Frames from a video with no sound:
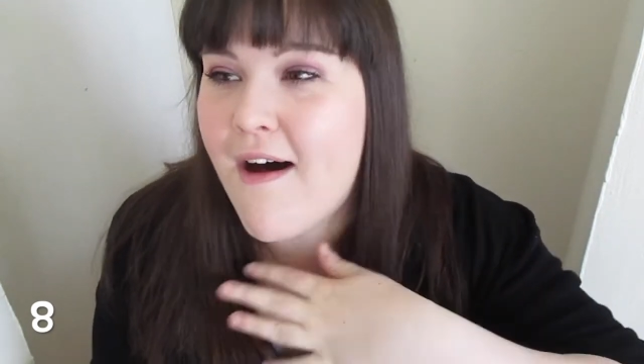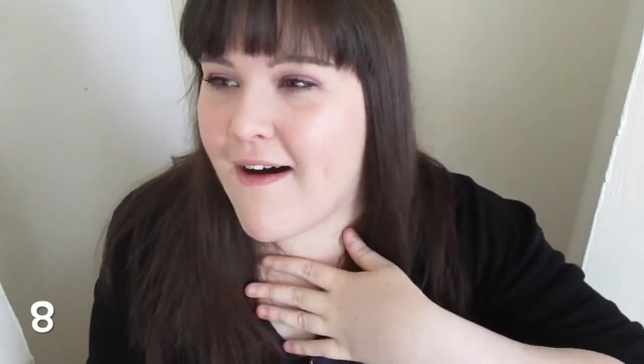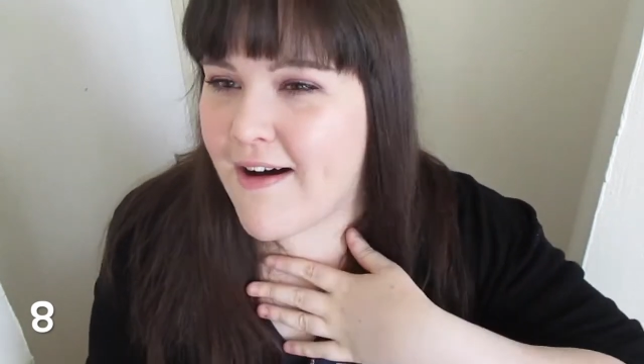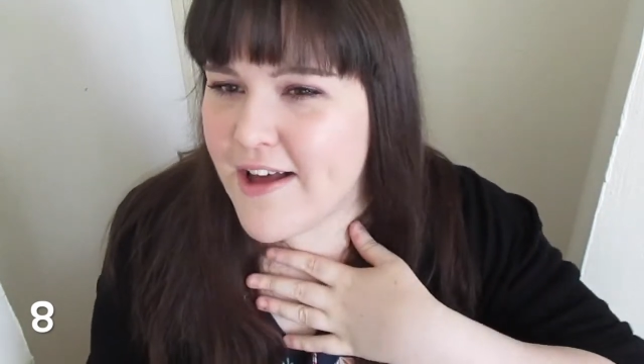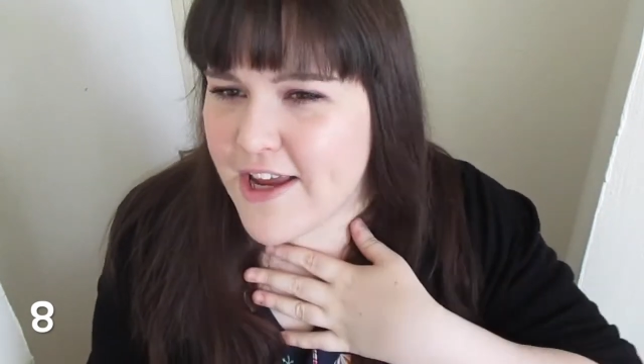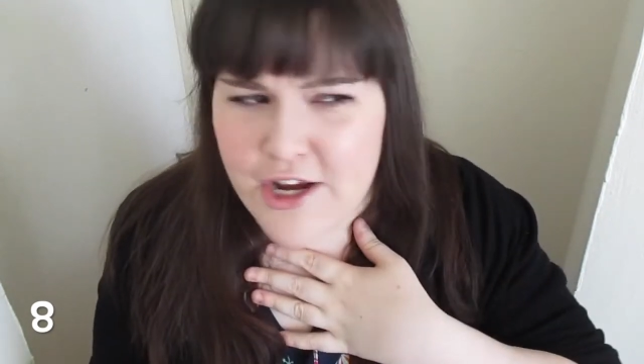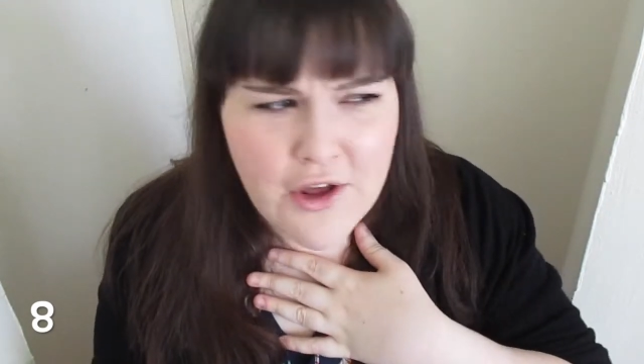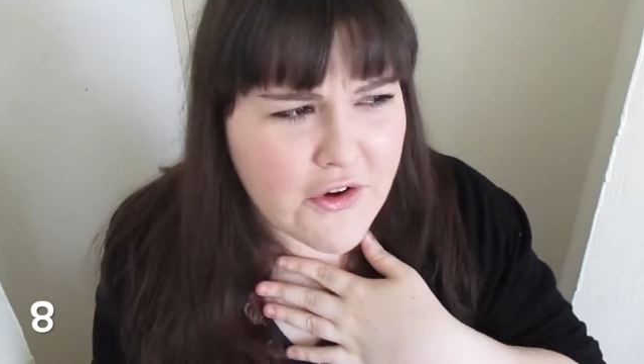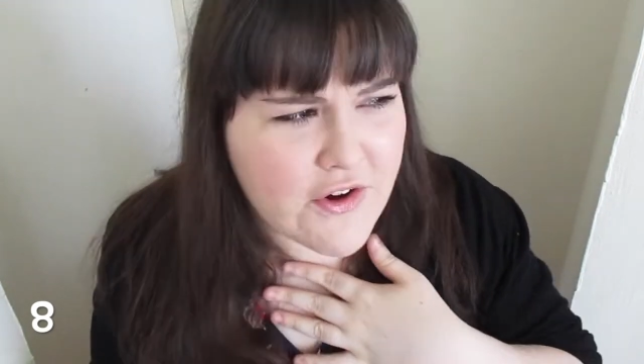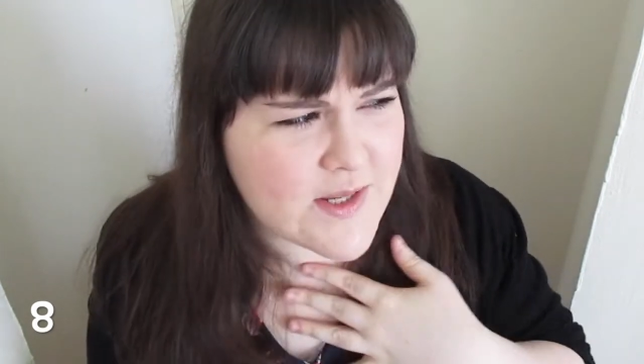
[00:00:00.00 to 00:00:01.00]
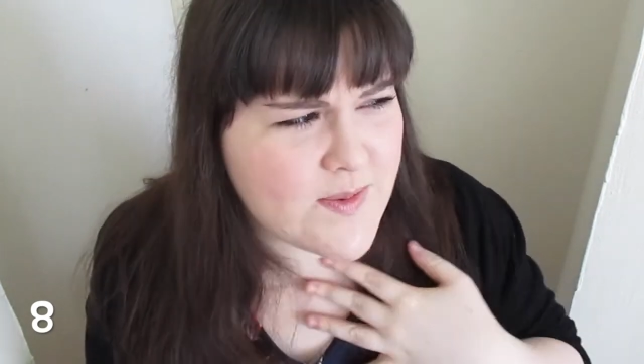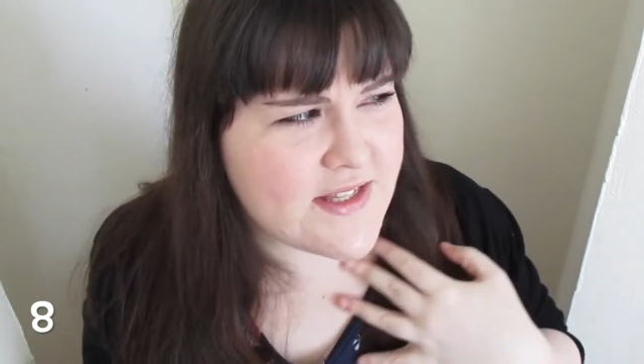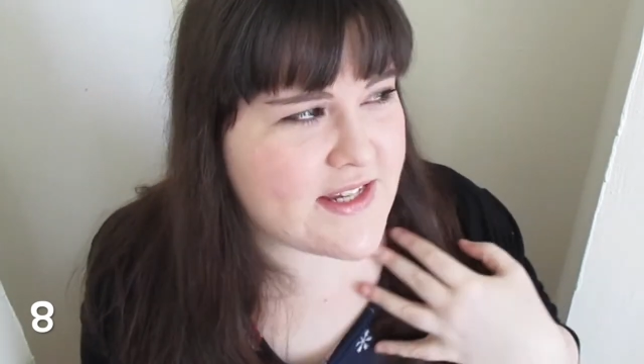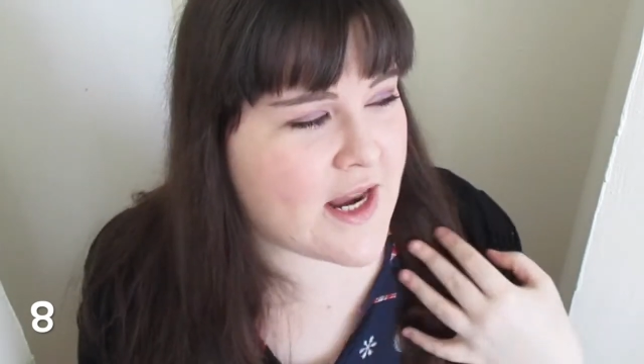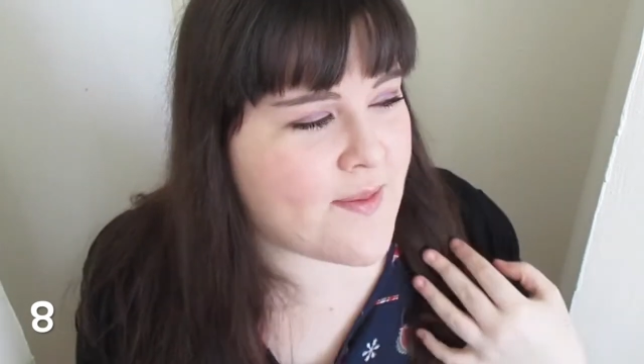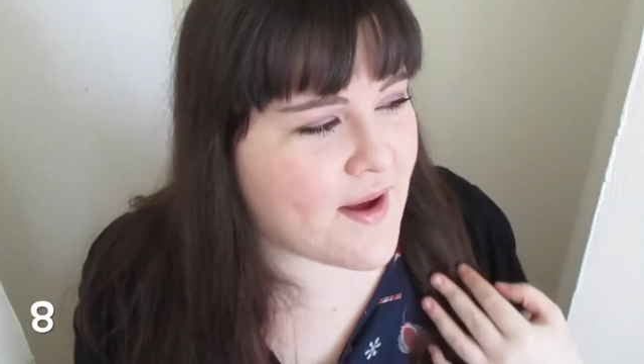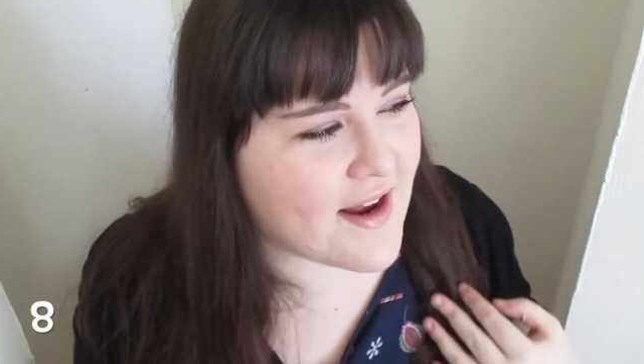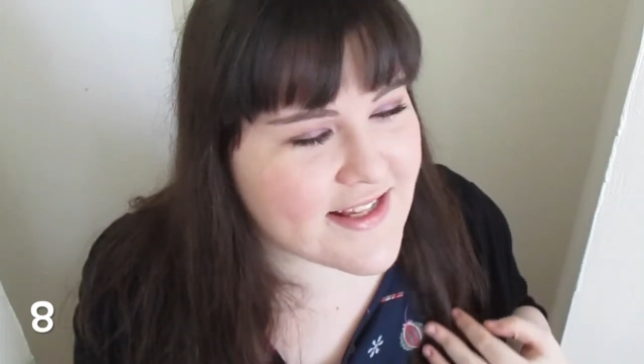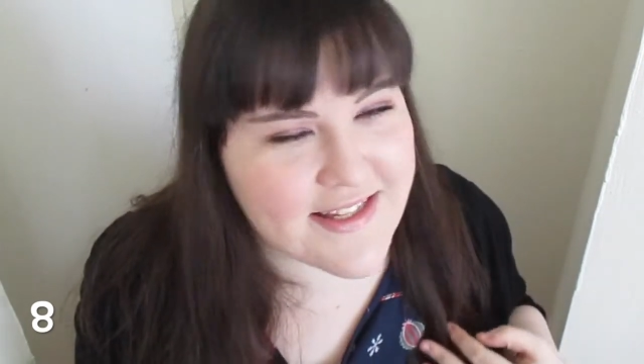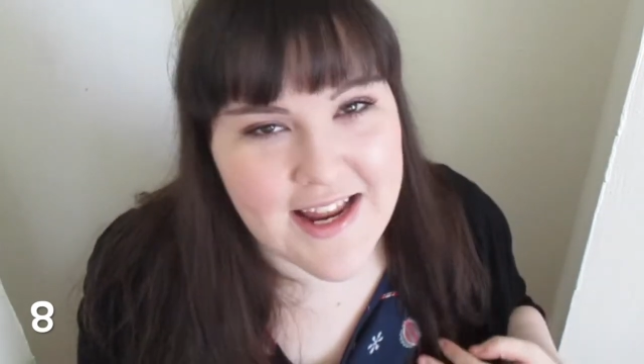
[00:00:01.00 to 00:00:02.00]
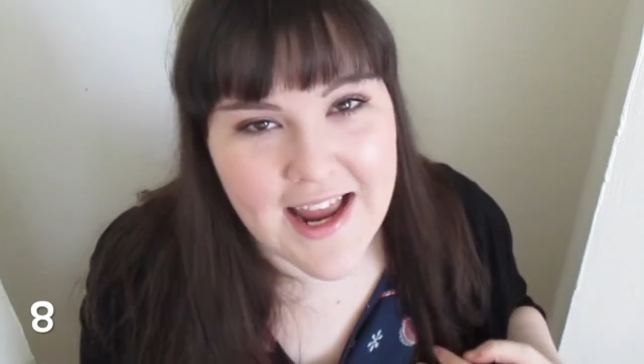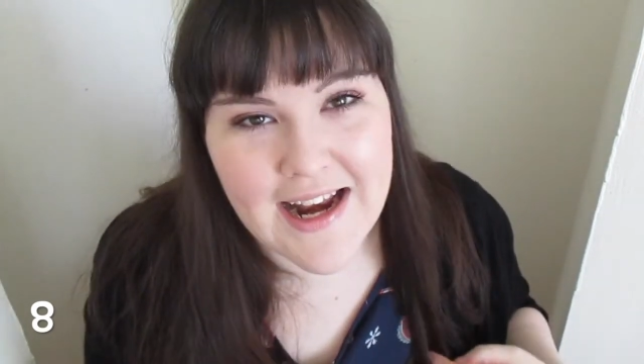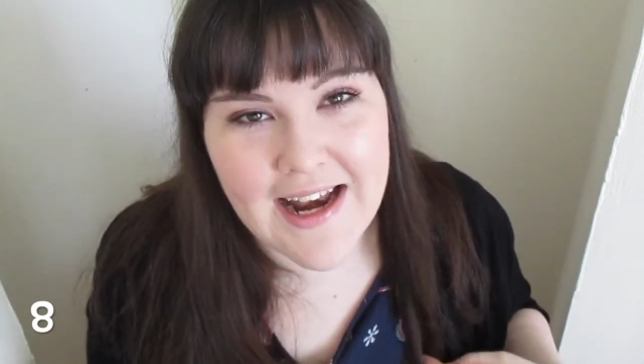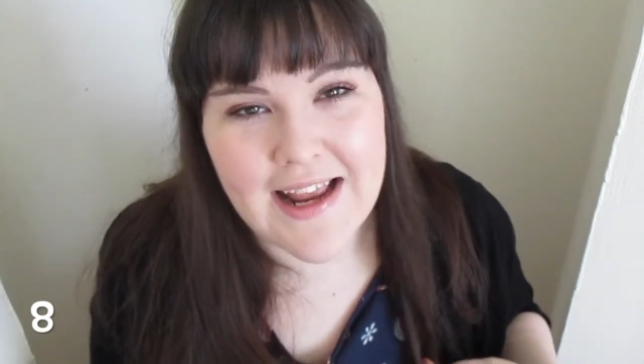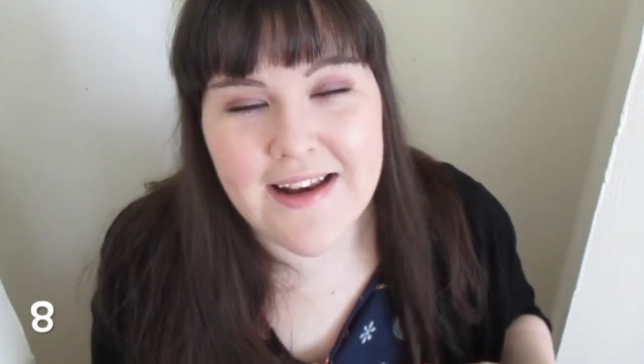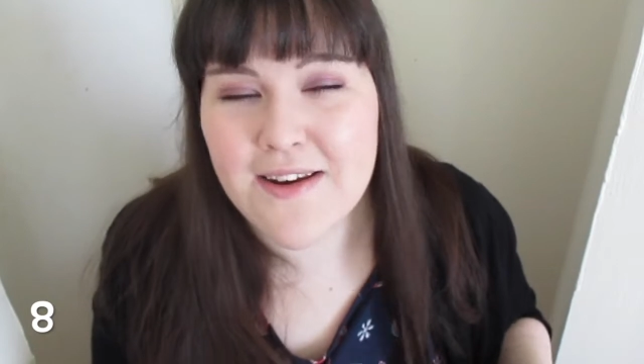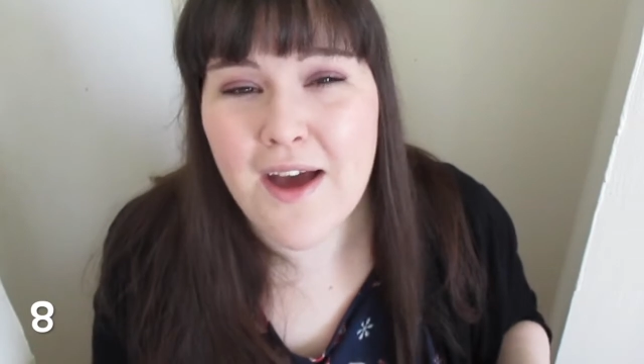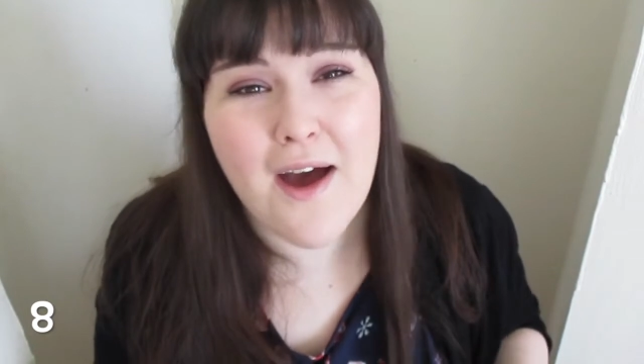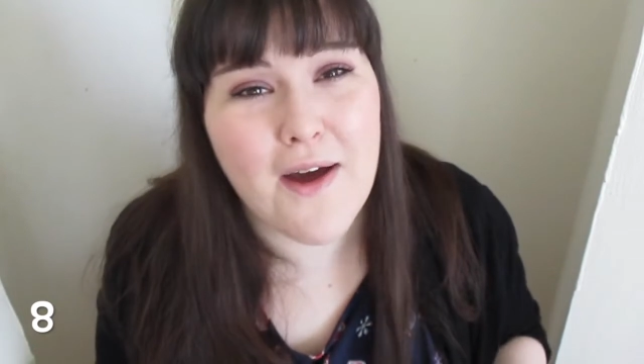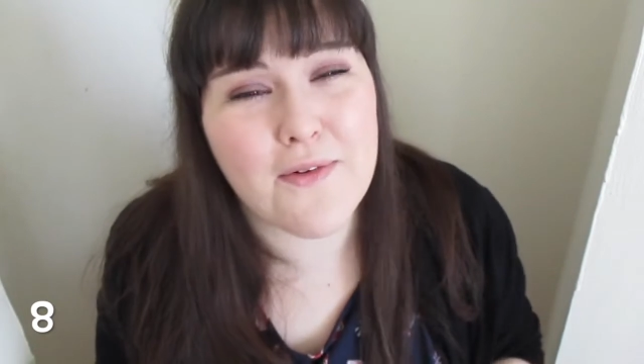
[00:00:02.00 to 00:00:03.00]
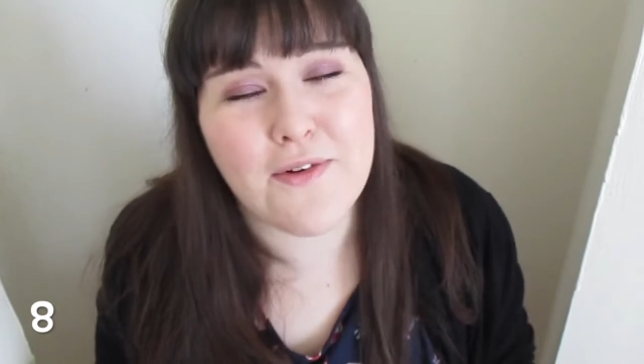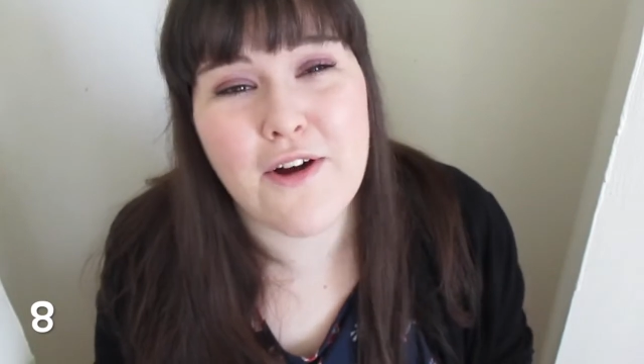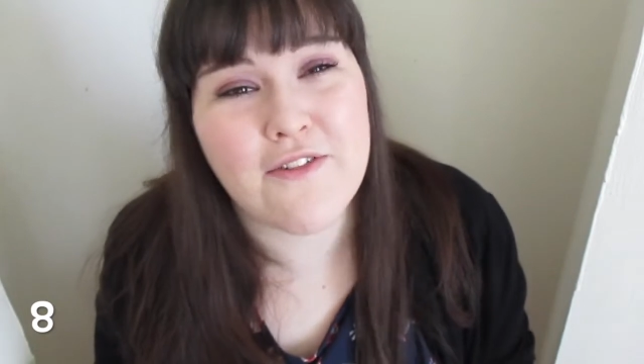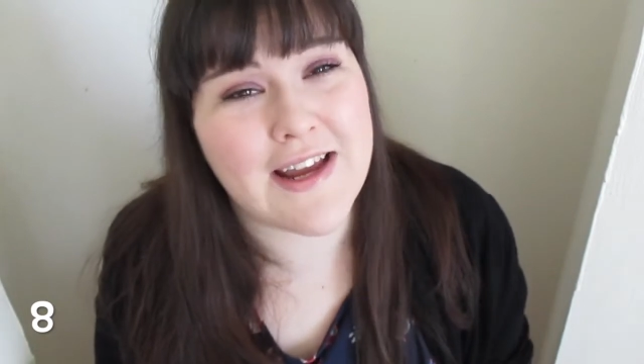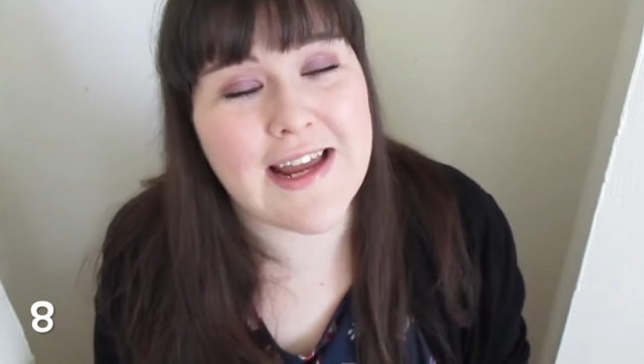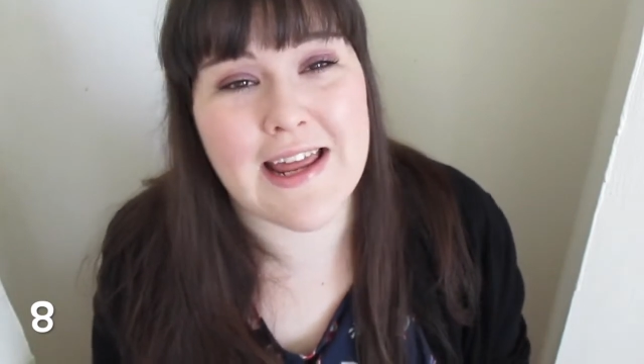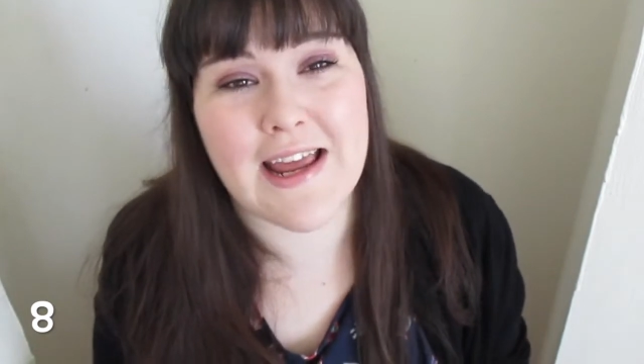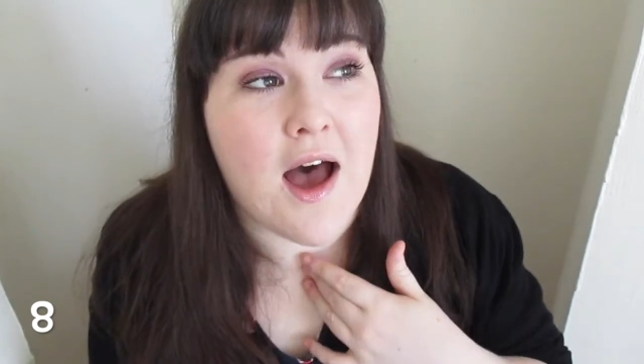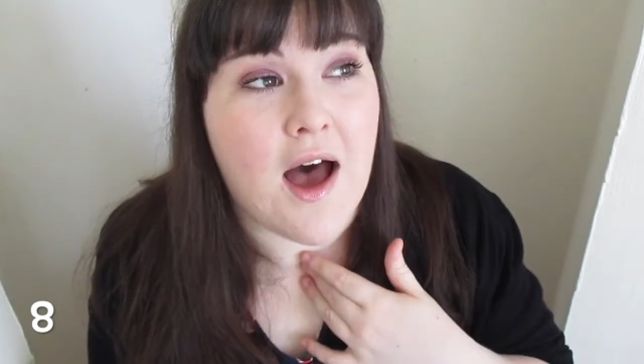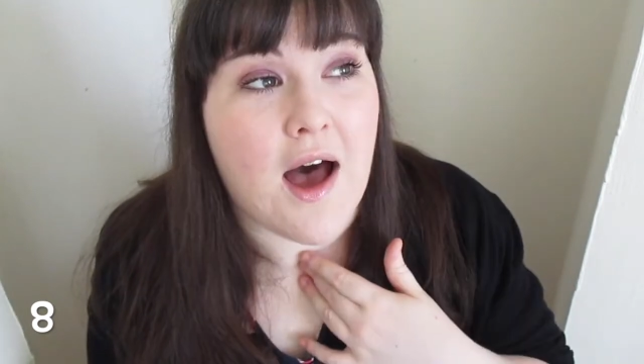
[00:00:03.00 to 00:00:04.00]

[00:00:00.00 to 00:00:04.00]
you're not a Christmas dinner person, Hayley? No, not really.